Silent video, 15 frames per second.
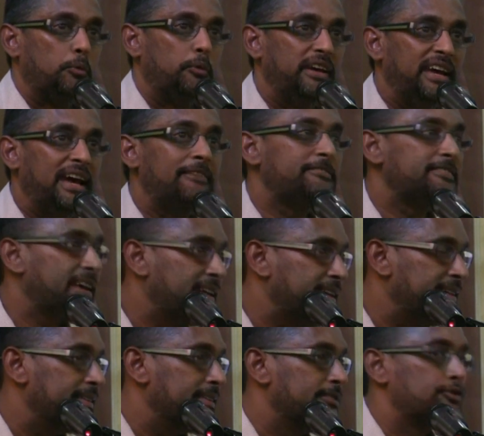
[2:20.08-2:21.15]
We have said
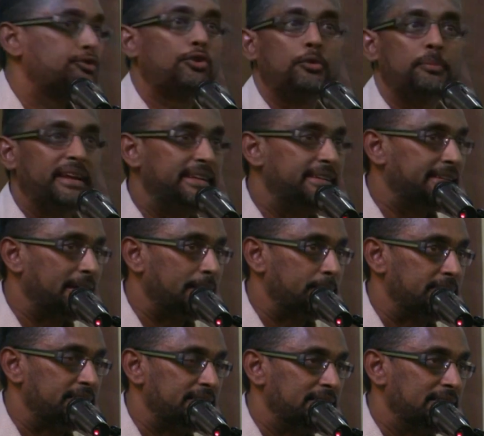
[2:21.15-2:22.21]
it so many
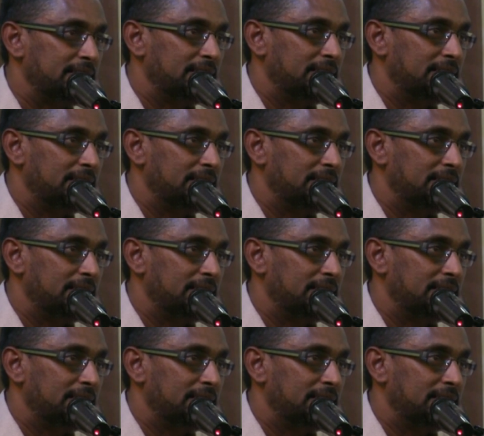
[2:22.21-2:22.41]
times.